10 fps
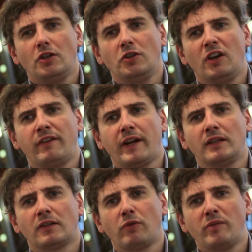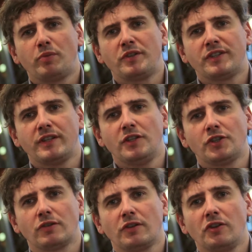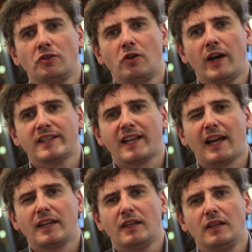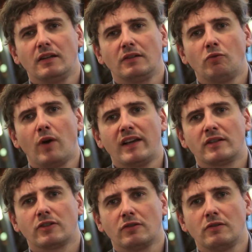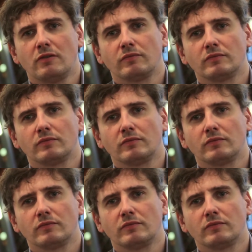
You have an underweight position, US high yield. Why so?